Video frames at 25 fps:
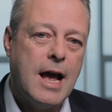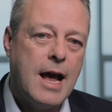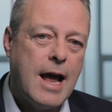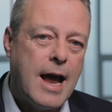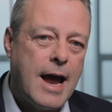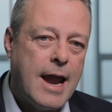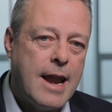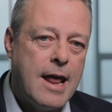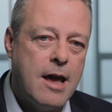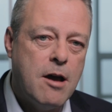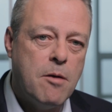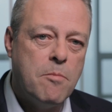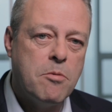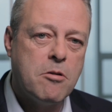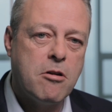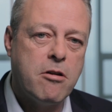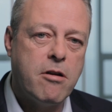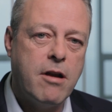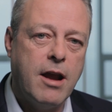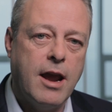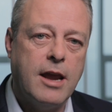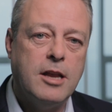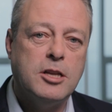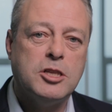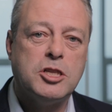and help
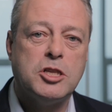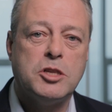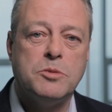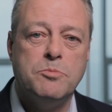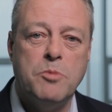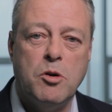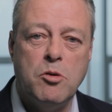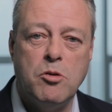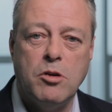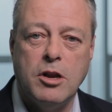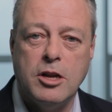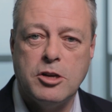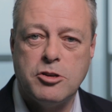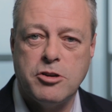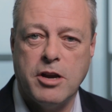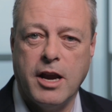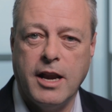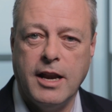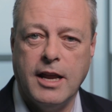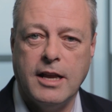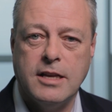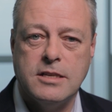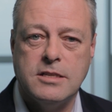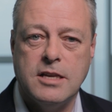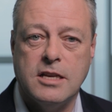create smaller
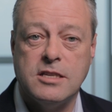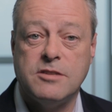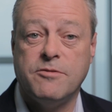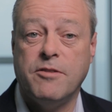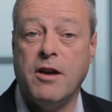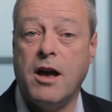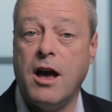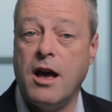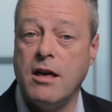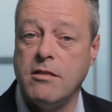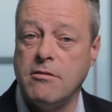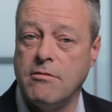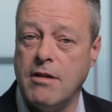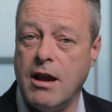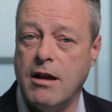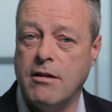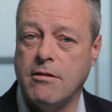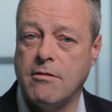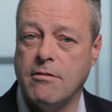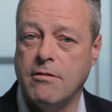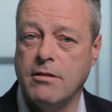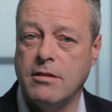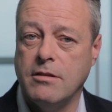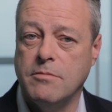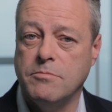training sets for other
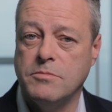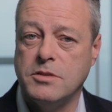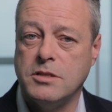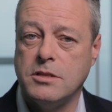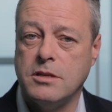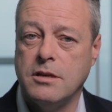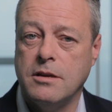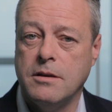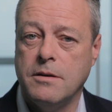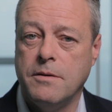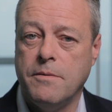algorithms.